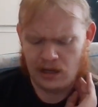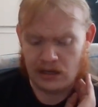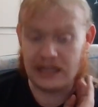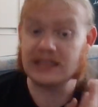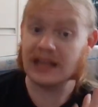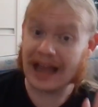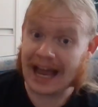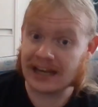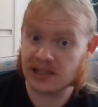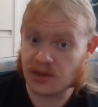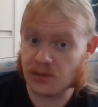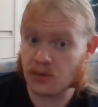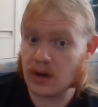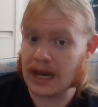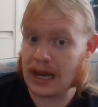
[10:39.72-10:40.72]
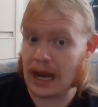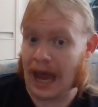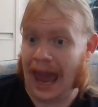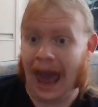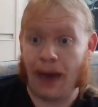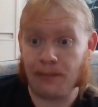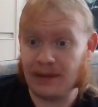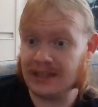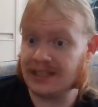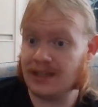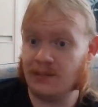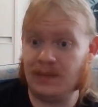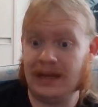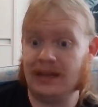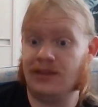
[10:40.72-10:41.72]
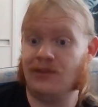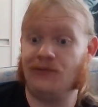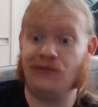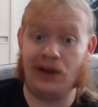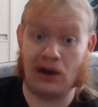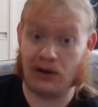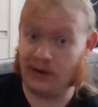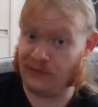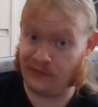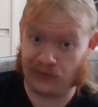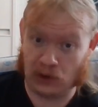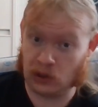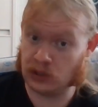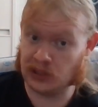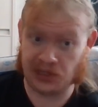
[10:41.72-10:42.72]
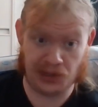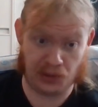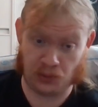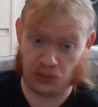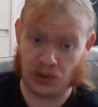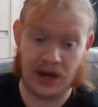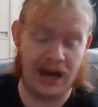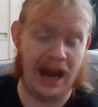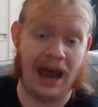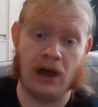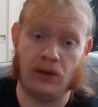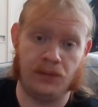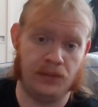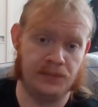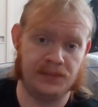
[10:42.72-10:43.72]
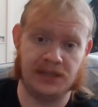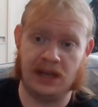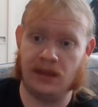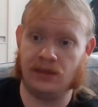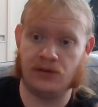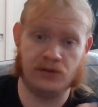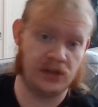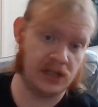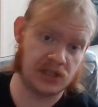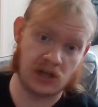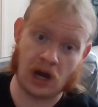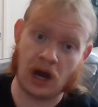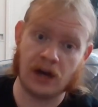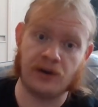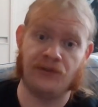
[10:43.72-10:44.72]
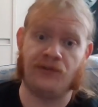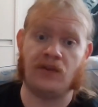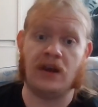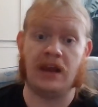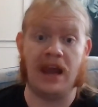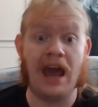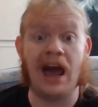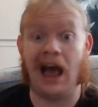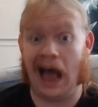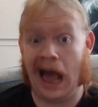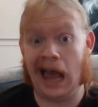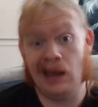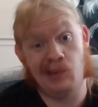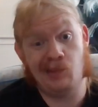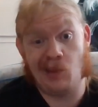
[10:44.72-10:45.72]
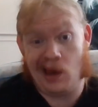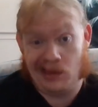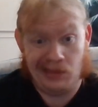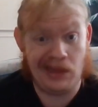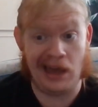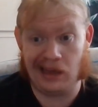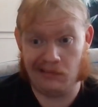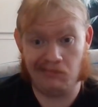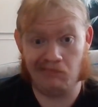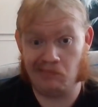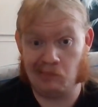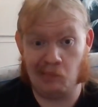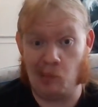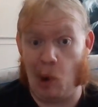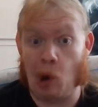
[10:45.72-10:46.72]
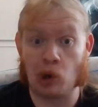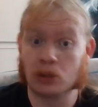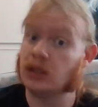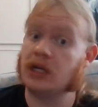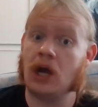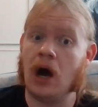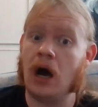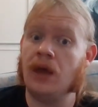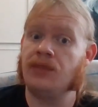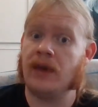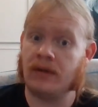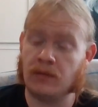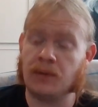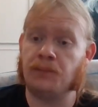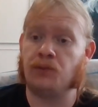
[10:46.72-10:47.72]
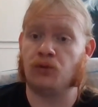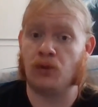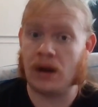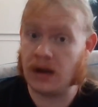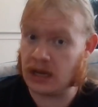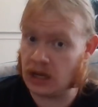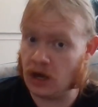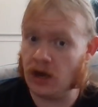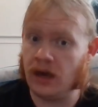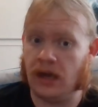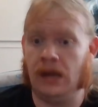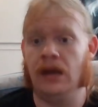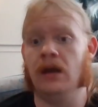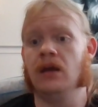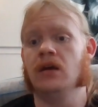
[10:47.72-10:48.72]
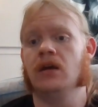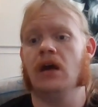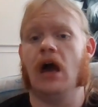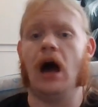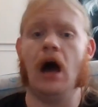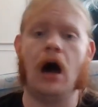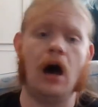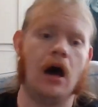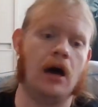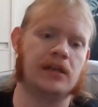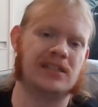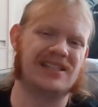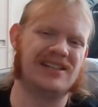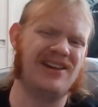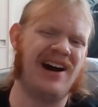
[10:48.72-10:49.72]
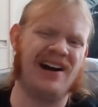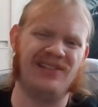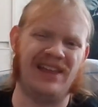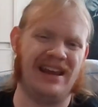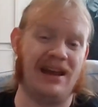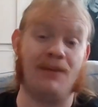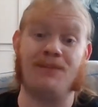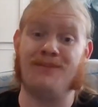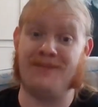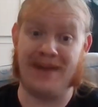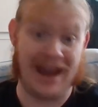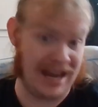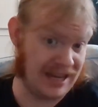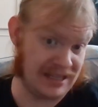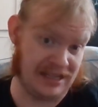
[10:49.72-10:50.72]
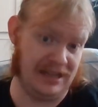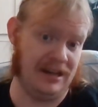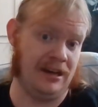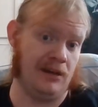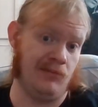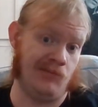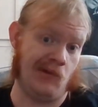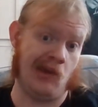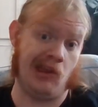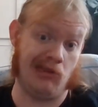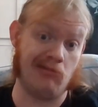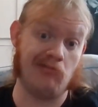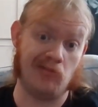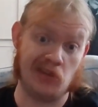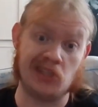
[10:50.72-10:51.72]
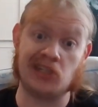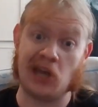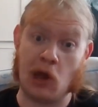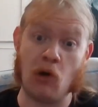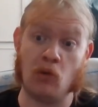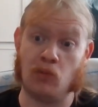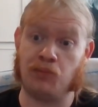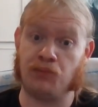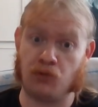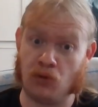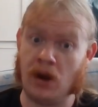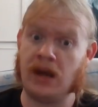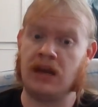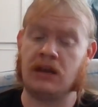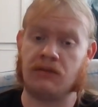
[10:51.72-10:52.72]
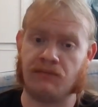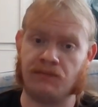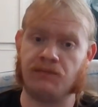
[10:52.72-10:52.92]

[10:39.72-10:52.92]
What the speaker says: these last three happens to be the very first three albums in their discography. Yeah, I thought that early on they were pretty good. Not like amazing, but still pretty